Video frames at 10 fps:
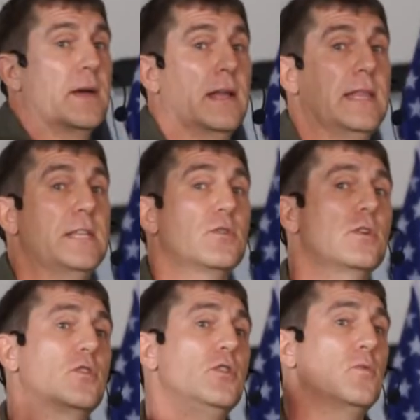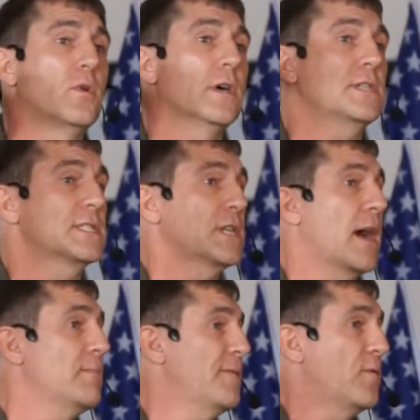and let your good works
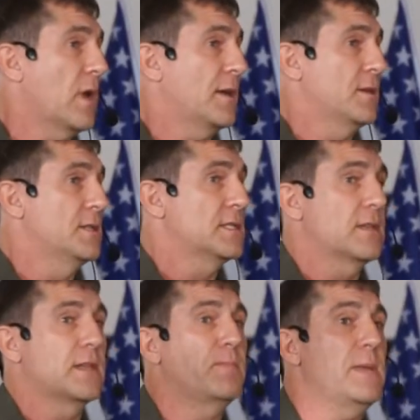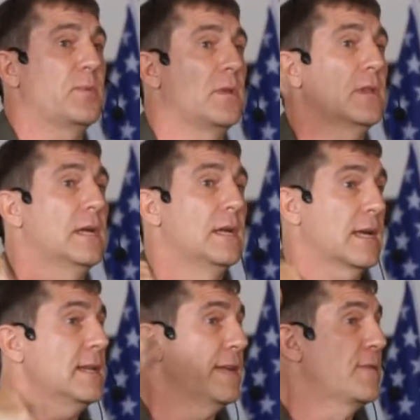shine before others so that people
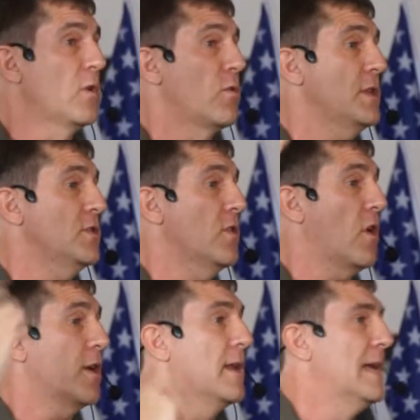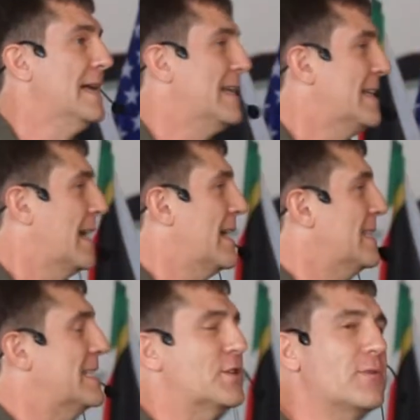can give glory to God.
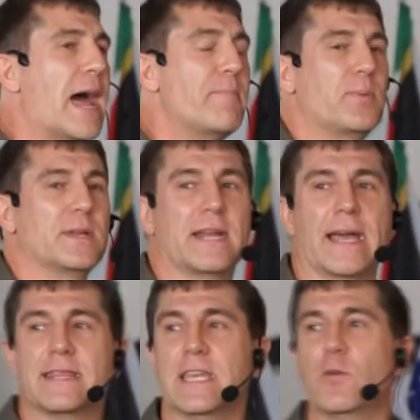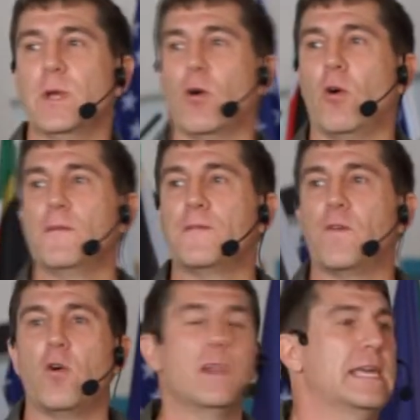The trap that I think we all
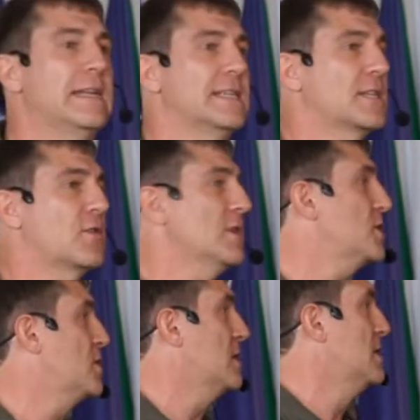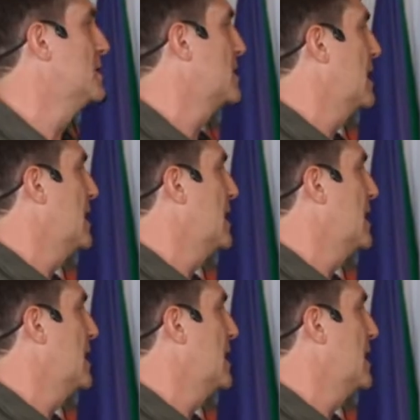fall in as Christians